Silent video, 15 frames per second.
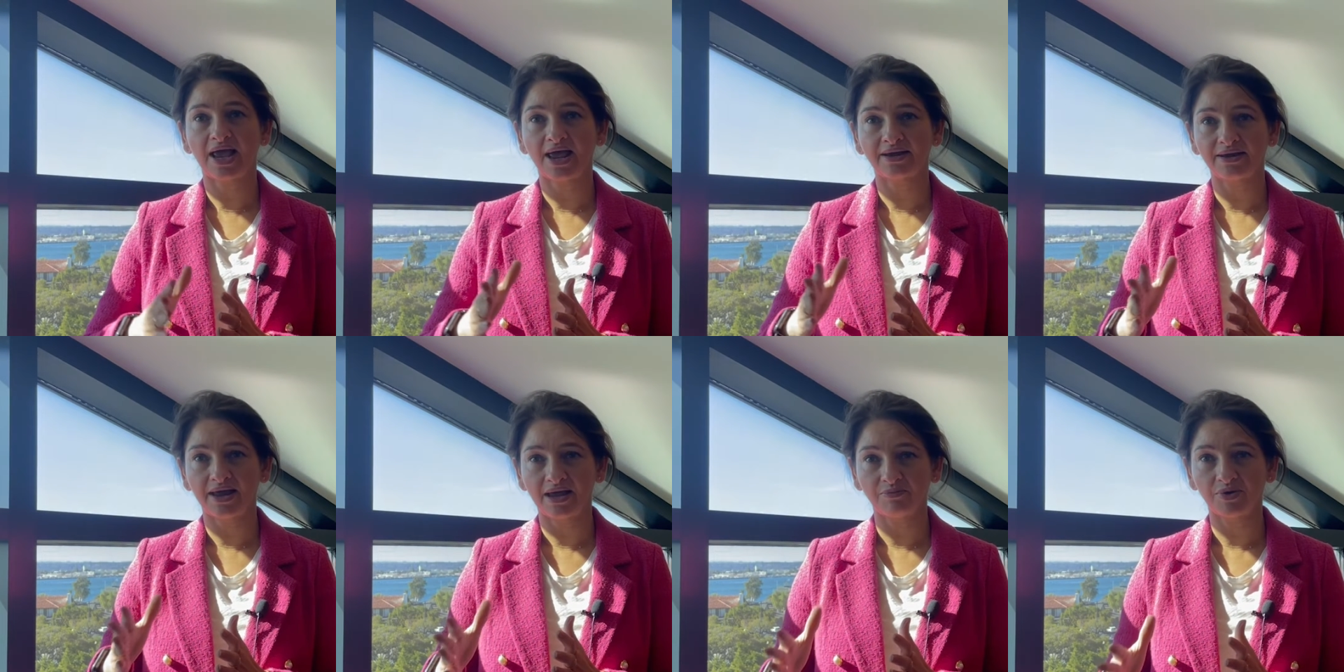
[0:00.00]

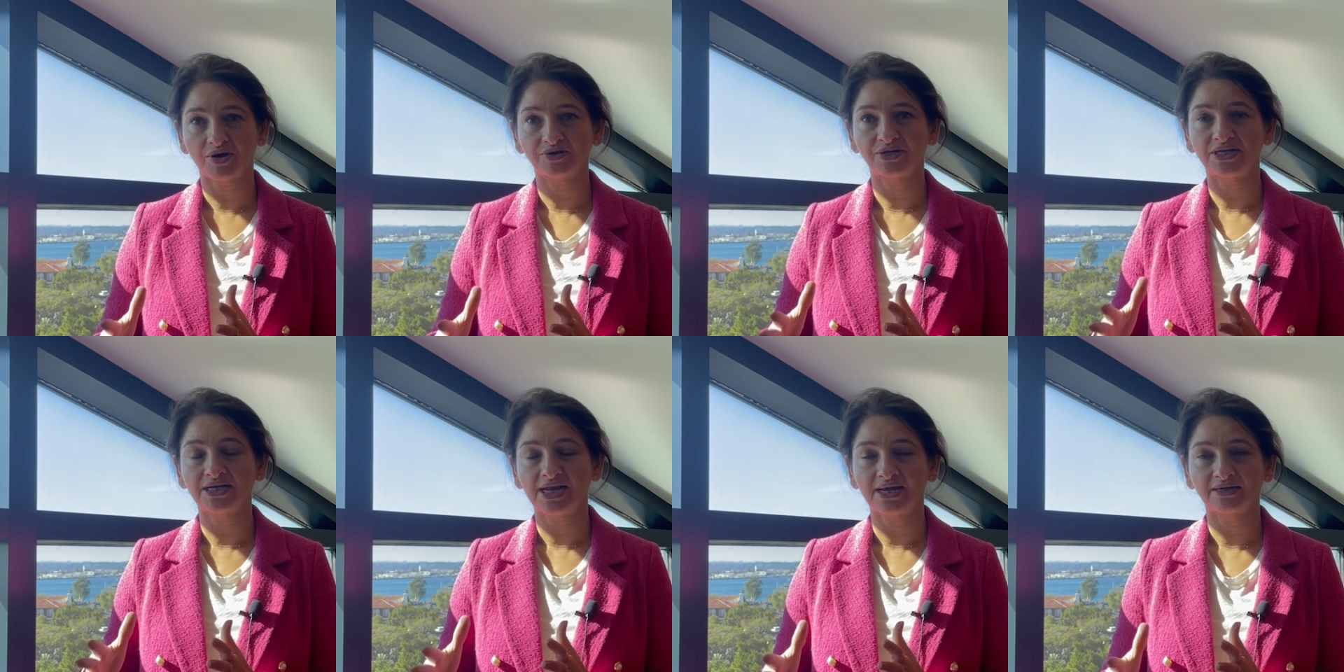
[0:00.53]
and
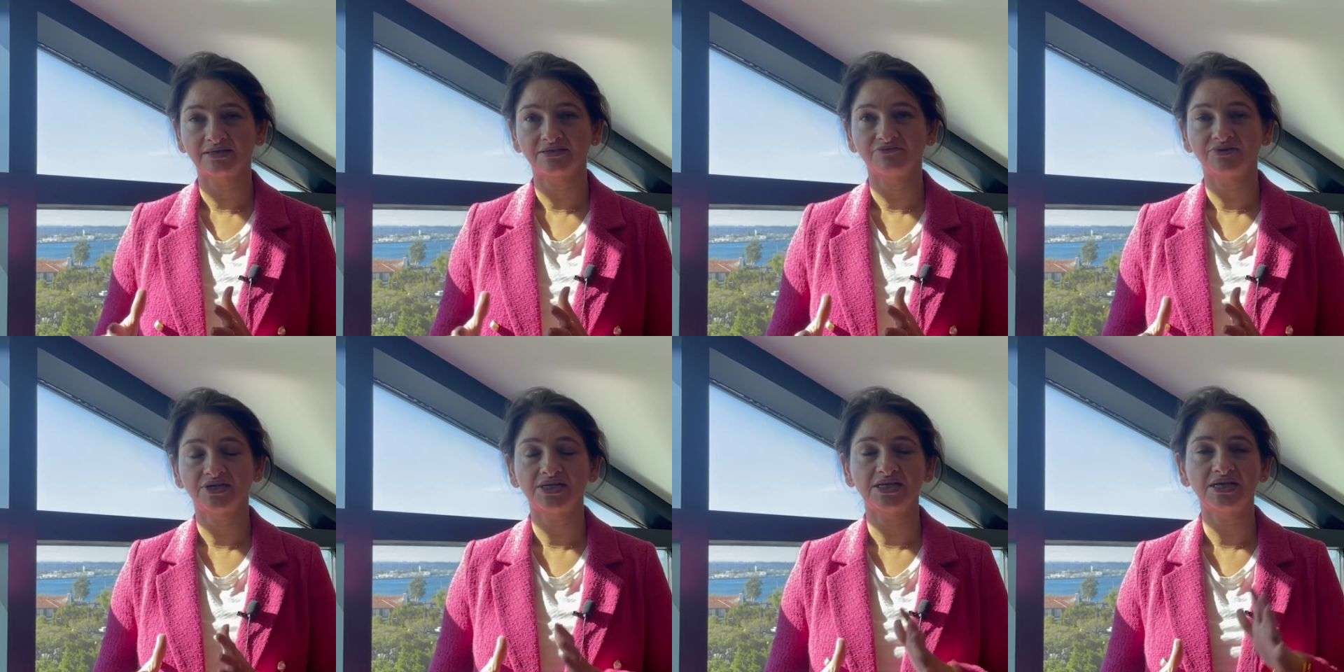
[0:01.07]
MRD
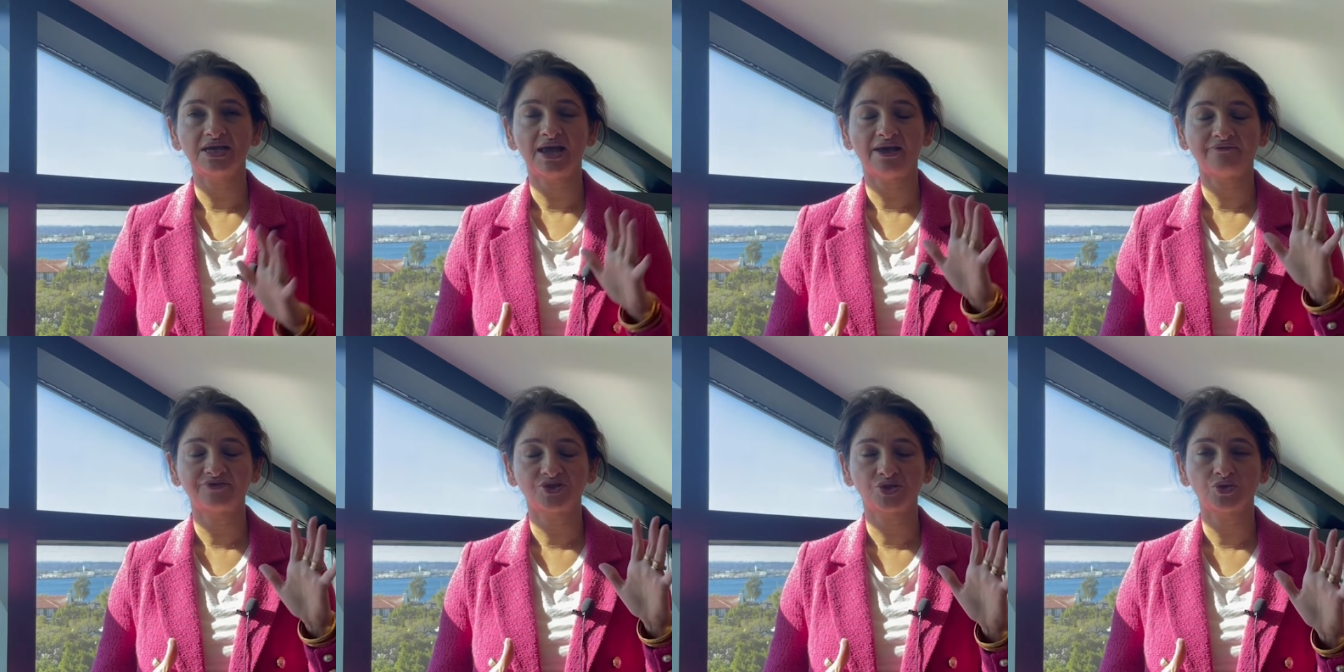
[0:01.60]
negativity,
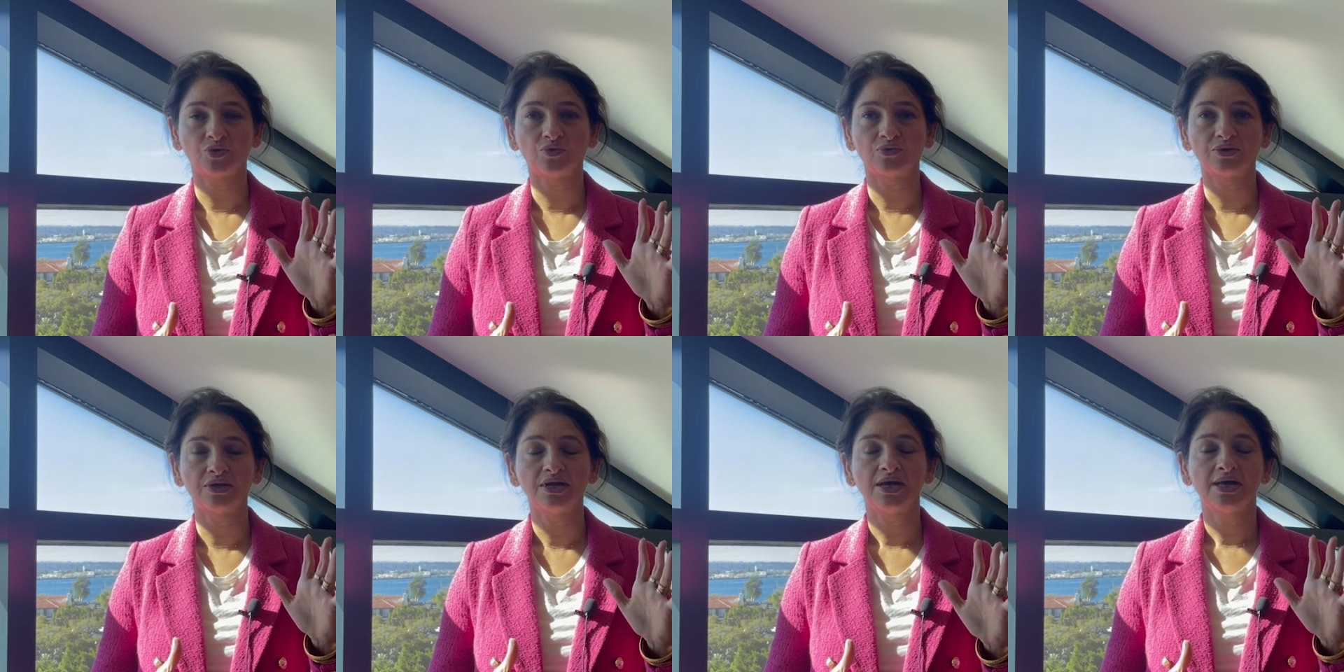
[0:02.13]
have
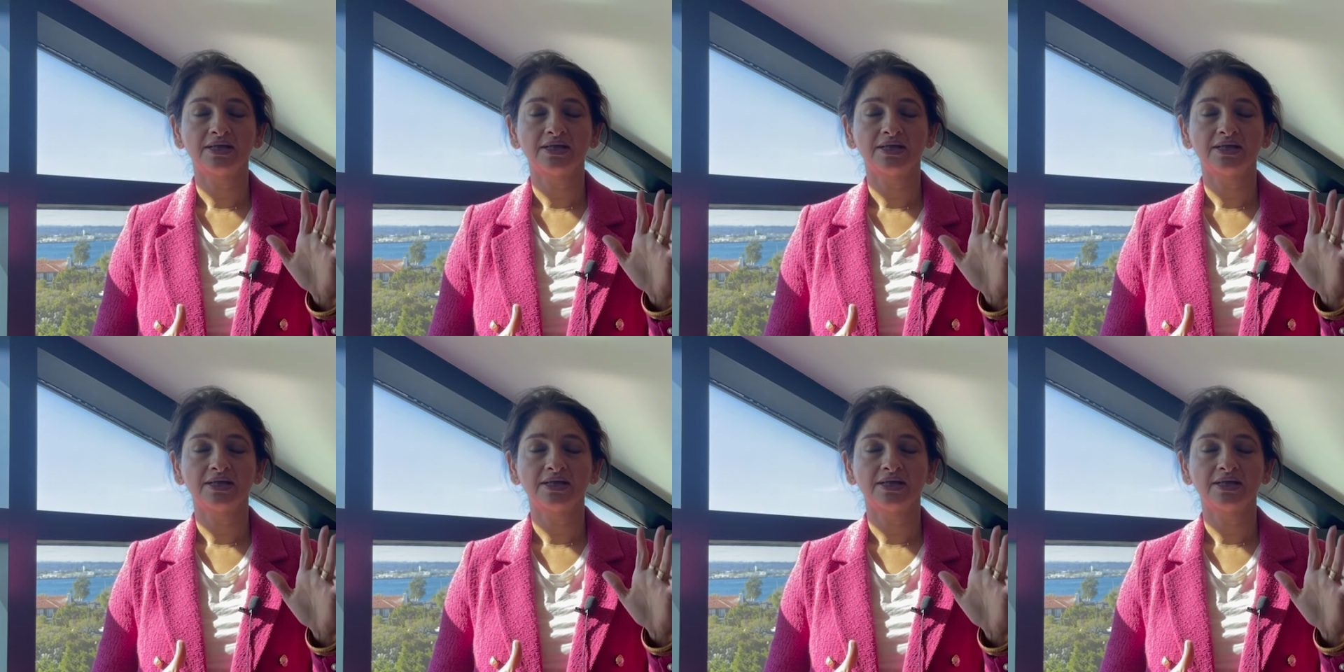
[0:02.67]
shown